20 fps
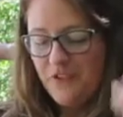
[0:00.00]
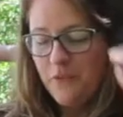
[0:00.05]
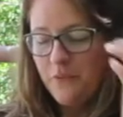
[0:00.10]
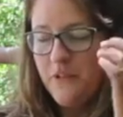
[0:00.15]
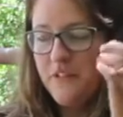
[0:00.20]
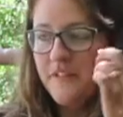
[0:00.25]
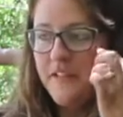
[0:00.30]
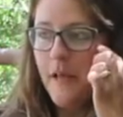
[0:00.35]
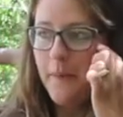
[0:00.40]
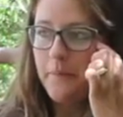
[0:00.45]

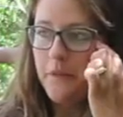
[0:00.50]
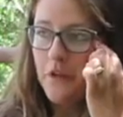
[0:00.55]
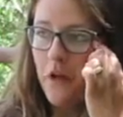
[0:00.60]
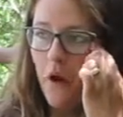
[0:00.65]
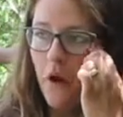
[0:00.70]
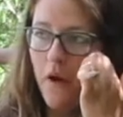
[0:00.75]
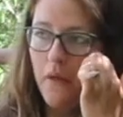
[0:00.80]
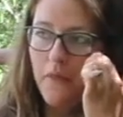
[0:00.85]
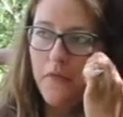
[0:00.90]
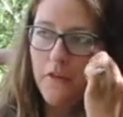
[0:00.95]
slept
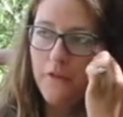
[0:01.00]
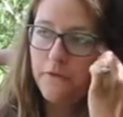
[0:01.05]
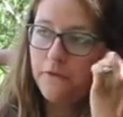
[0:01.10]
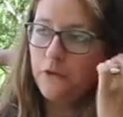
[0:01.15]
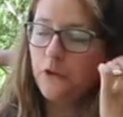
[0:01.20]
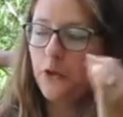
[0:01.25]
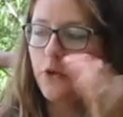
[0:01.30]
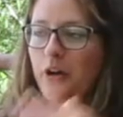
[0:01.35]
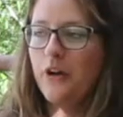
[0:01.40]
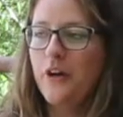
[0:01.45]
on the
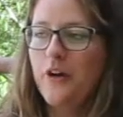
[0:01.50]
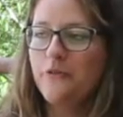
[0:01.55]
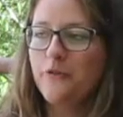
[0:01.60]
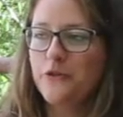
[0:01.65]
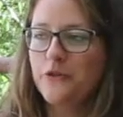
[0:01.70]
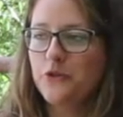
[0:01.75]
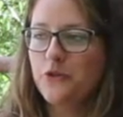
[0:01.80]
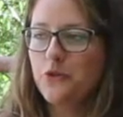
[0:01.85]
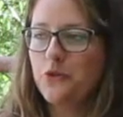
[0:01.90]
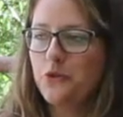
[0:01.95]
floor of a
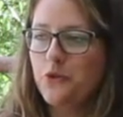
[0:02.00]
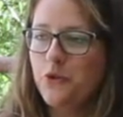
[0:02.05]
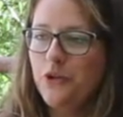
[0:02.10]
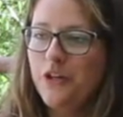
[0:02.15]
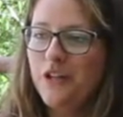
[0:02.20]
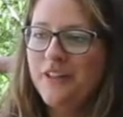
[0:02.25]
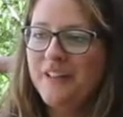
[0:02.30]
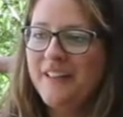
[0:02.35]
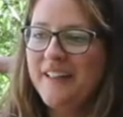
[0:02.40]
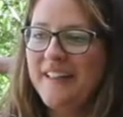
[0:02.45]

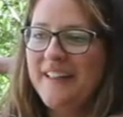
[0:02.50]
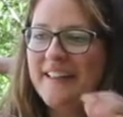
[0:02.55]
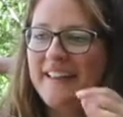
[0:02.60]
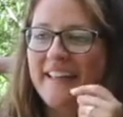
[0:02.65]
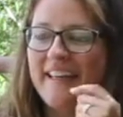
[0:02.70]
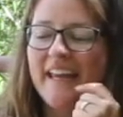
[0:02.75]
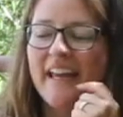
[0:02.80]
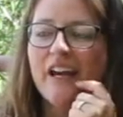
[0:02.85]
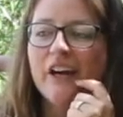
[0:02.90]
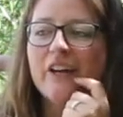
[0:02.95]
school in
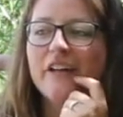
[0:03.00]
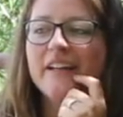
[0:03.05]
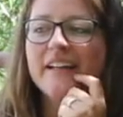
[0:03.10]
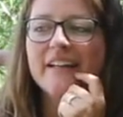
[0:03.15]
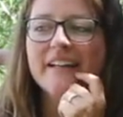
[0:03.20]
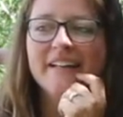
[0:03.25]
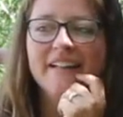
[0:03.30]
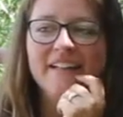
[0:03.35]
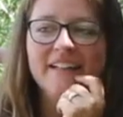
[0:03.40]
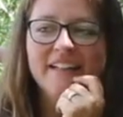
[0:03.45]
the
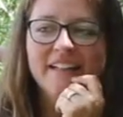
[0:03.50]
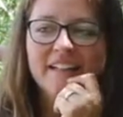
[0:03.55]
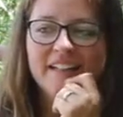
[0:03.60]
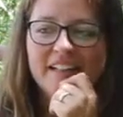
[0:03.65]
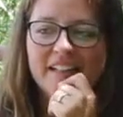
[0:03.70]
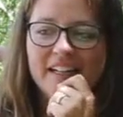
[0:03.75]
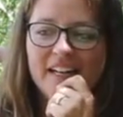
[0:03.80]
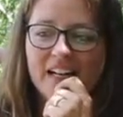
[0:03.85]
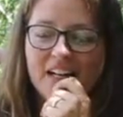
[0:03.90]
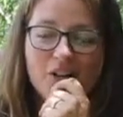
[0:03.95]
area.
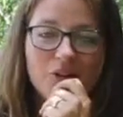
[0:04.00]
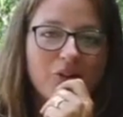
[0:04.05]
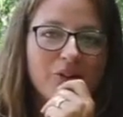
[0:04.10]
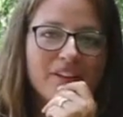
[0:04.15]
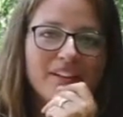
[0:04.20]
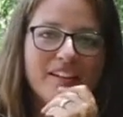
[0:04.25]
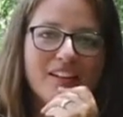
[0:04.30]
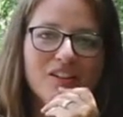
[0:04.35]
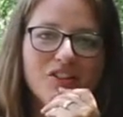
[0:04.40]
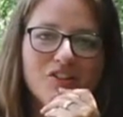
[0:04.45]
I don't
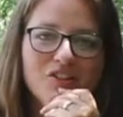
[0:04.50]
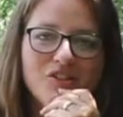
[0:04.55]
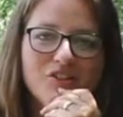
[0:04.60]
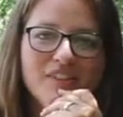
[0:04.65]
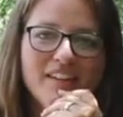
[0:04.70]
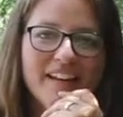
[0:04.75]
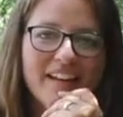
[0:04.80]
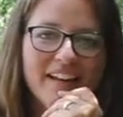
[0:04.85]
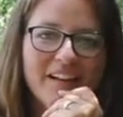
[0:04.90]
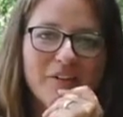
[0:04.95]
think I could do
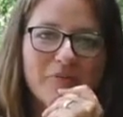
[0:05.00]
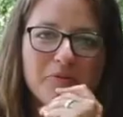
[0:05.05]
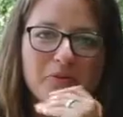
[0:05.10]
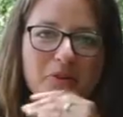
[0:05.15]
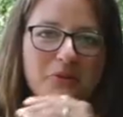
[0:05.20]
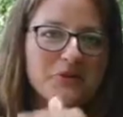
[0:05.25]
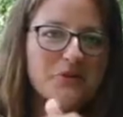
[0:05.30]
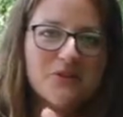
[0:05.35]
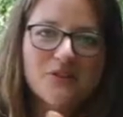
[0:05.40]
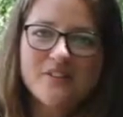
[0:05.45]
that
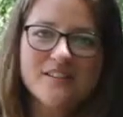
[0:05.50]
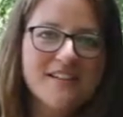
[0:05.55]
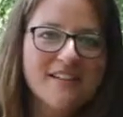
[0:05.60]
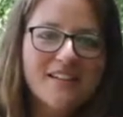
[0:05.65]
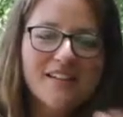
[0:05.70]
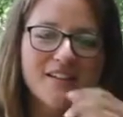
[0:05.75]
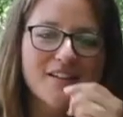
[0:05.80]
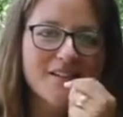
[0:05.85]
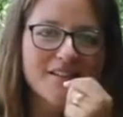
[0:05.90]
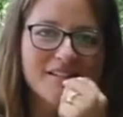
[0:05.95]
anymore. It was just
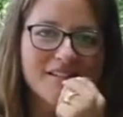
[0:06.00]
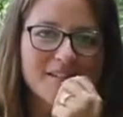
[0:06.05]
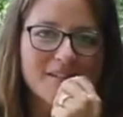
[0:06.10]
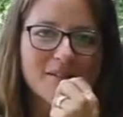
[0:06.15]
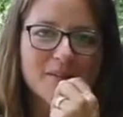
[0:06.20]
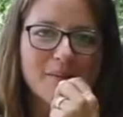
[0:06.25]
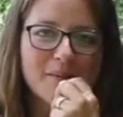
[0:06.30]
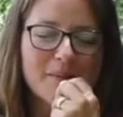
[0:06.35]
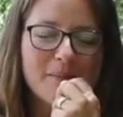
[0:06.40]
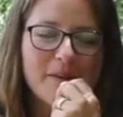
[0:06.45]
like a
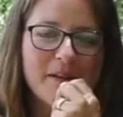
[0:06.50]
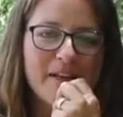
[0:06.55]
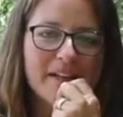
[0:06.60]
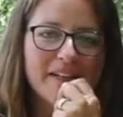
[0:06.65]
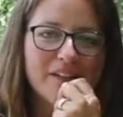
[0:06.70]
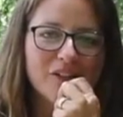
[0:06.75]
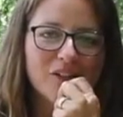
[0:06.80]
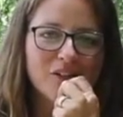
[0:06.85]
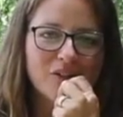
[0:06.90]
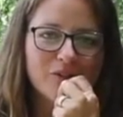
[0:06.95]
sleeping
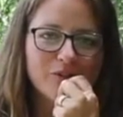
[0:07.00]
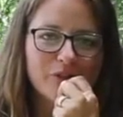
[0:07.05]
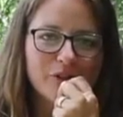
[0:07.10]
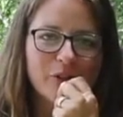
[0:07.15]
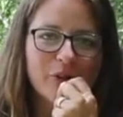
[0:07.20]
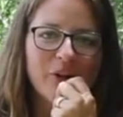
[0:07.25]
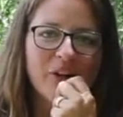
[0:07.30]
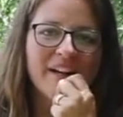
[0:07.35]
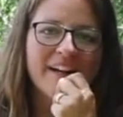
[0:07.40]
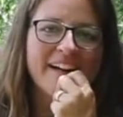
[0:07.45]
bag on the
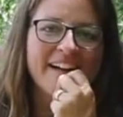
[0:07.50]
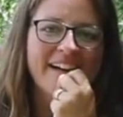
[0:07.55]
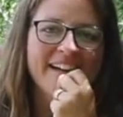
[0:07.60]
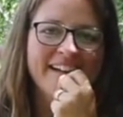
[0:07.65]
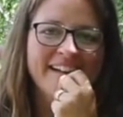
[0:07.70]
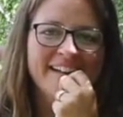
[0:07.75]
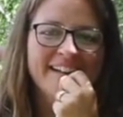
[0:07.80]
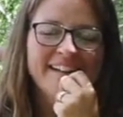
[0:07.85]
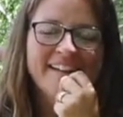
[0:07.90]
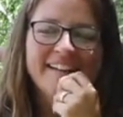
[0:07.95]
floor.
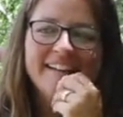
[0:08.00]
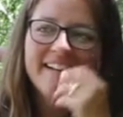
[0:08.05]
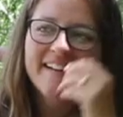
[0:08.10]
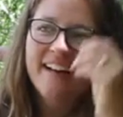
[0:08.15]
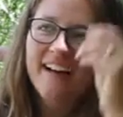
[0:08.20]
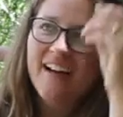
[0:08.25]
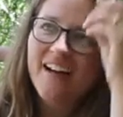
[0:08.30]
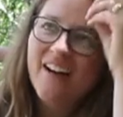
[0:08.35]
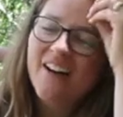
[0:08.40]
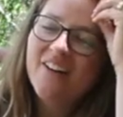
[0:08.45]

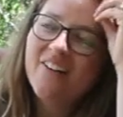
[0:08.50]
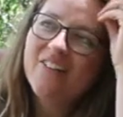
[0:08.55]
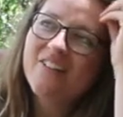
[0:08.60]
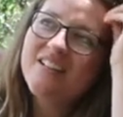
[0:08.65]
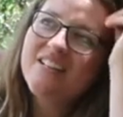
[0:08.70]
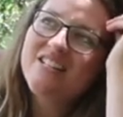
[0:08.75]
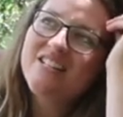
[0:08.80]
We